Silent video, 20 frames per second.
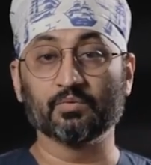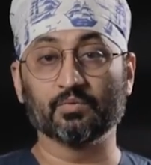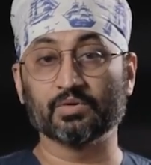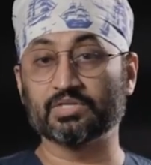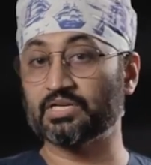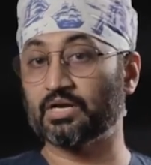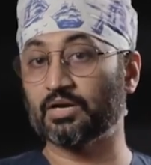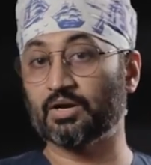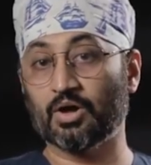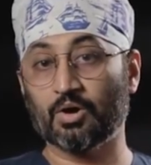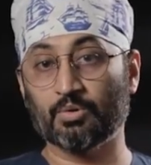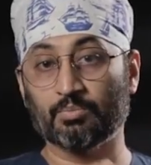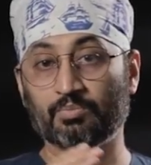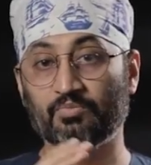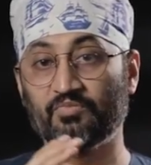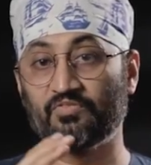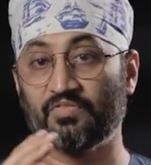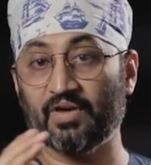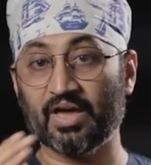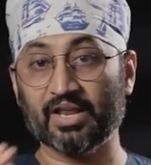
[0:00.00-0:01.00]
which are now
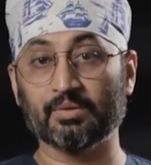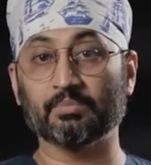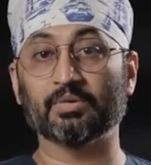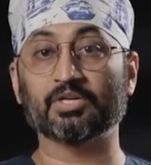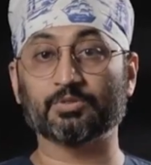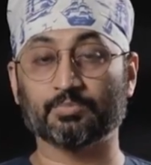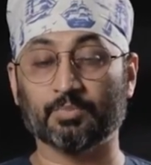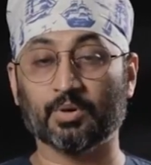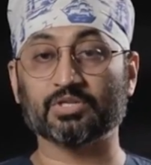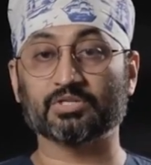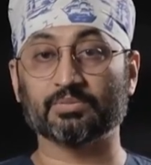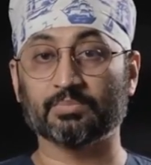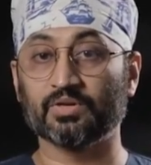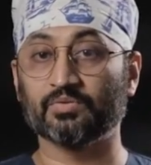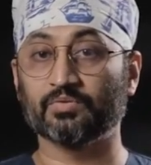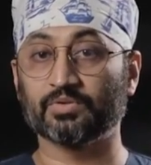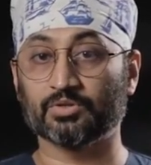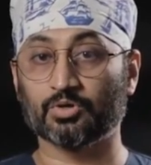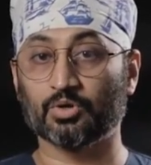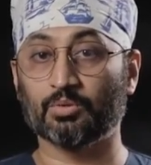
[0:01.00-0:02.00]
very much
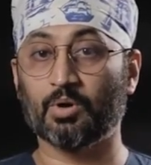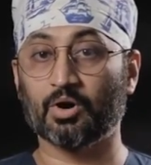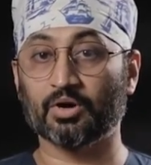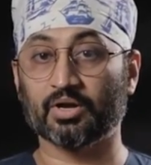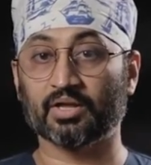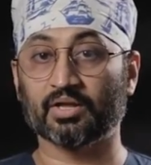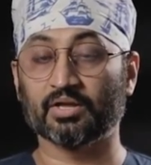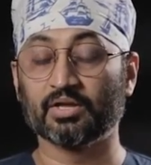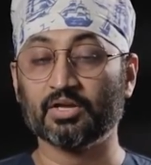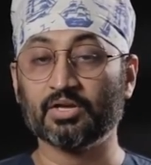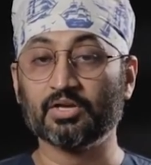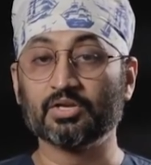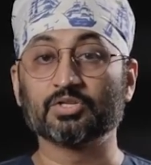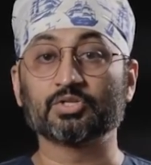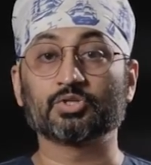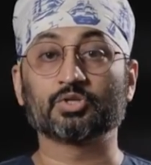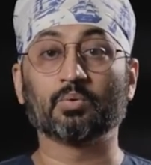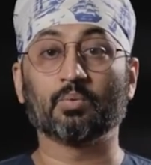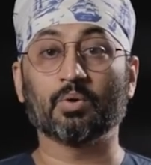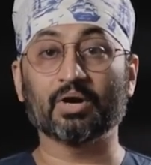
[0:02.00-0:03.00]
possible with robotic.
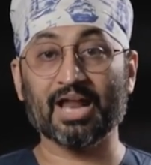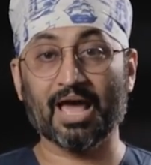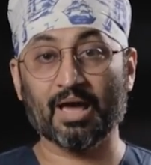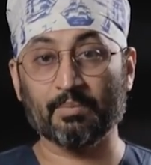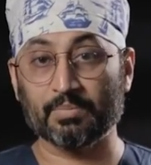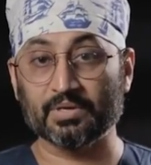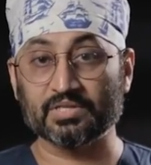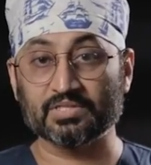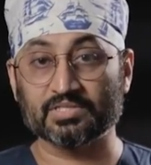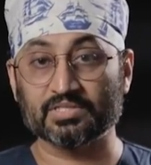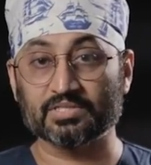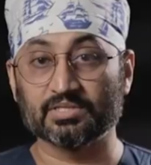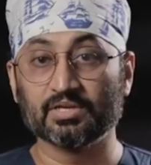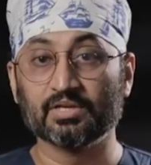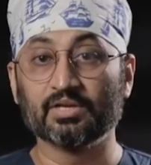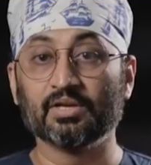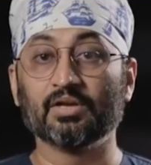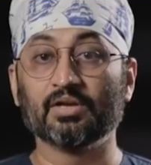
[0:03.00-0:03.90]
So what happens?